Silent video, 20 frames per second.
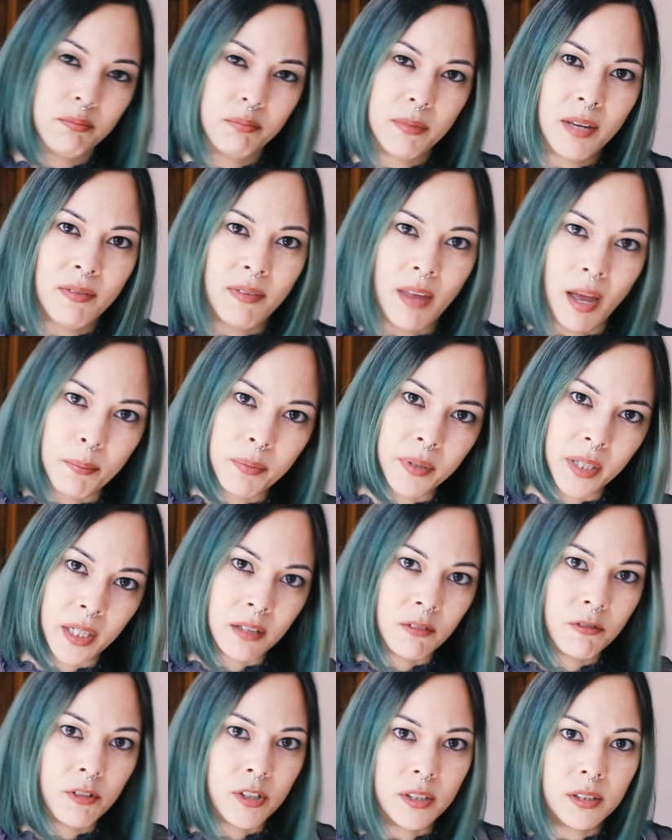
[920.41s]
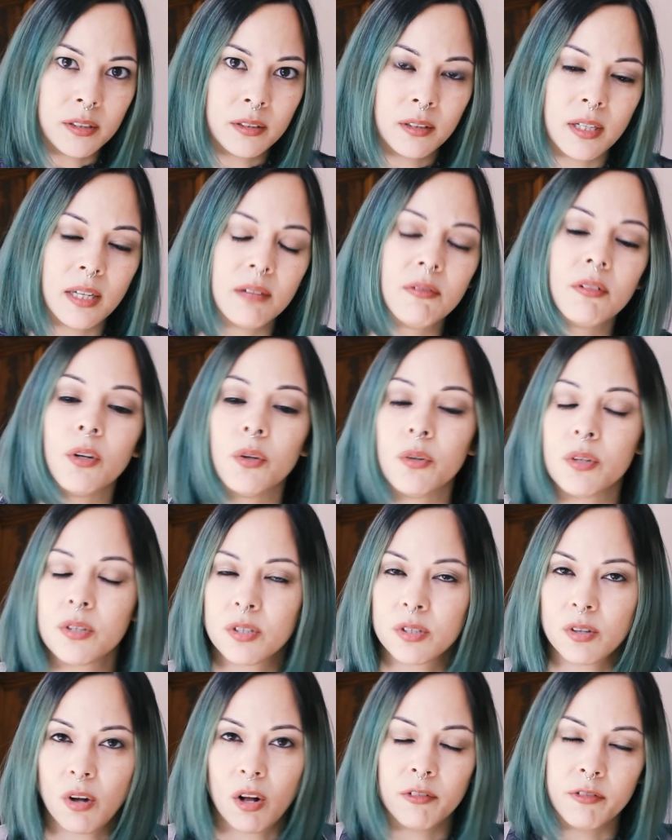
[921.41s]
in that playing field, even though this
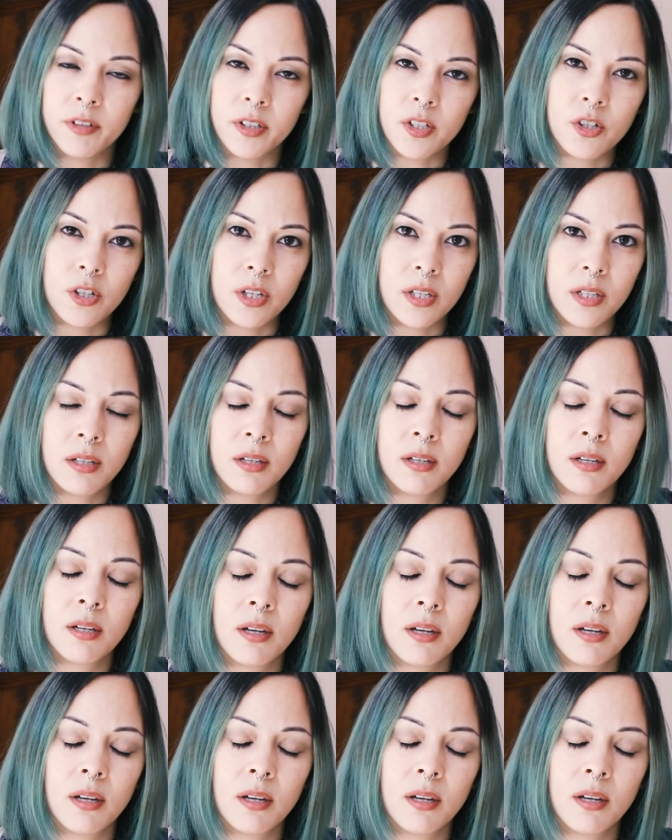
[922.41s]
is all fiction.